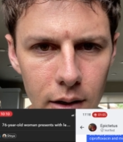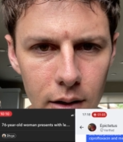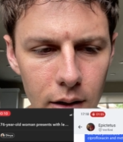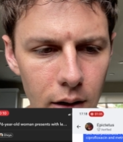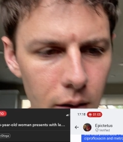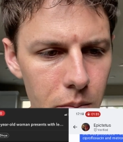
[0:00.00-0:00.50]

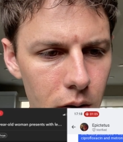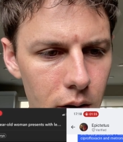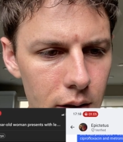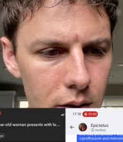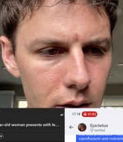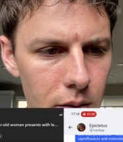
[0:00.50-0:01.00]

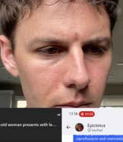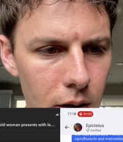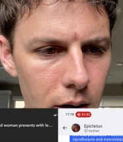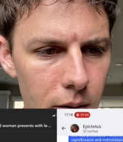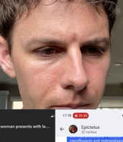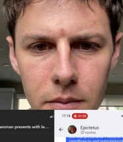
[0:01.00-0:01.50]

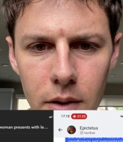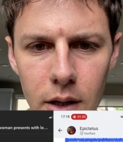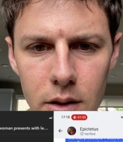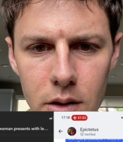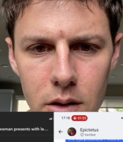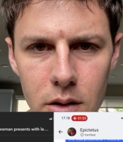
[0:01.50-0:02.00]
hypoglycemia.
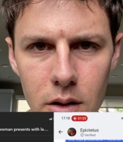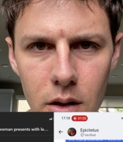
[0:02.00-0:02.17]
Next,